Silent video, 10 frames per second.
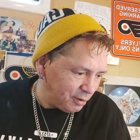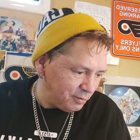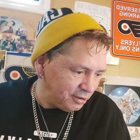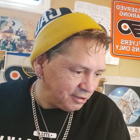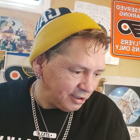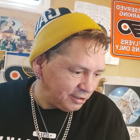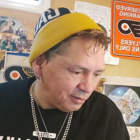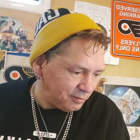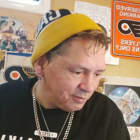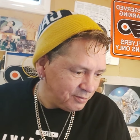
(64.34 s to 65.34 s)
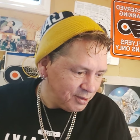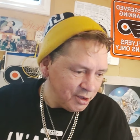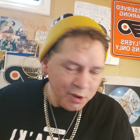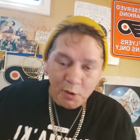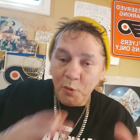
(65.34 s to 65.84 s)
maybe it's got some
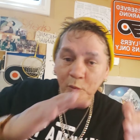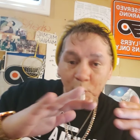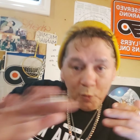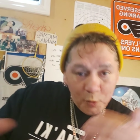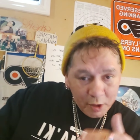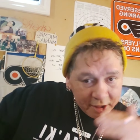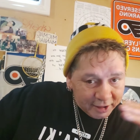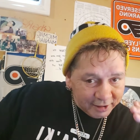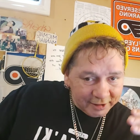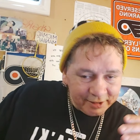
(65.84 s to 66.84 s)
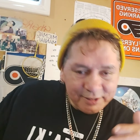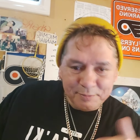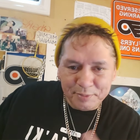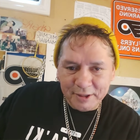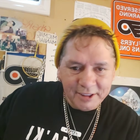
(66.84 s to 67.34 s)
wicked
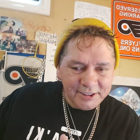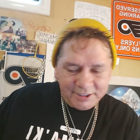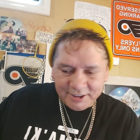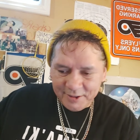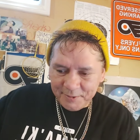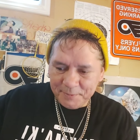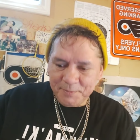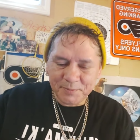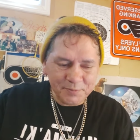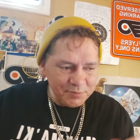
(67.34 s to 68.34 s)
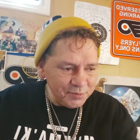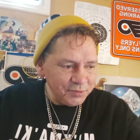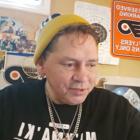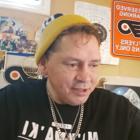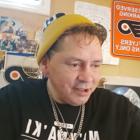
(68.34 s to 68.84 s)
beats.
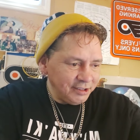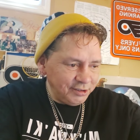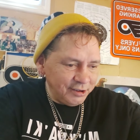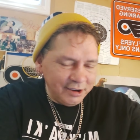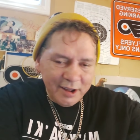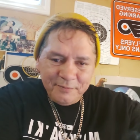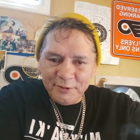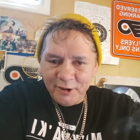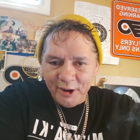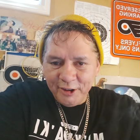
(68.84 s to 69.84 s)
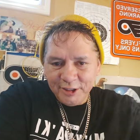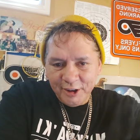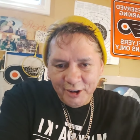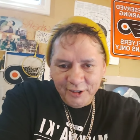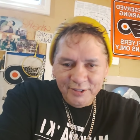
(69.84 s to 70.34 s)
Turn it up for all
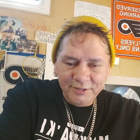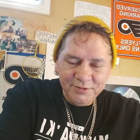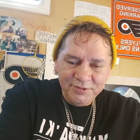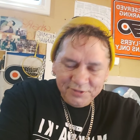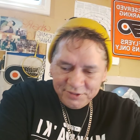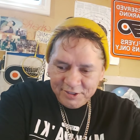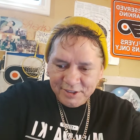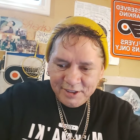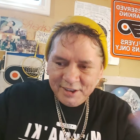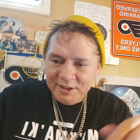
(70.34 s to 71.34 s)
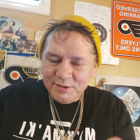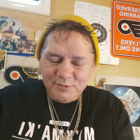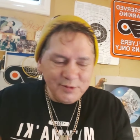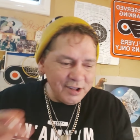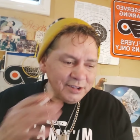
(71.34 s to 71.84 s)
y'all.
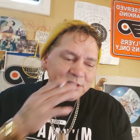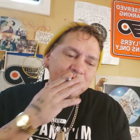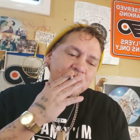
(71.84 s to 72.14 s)
Well,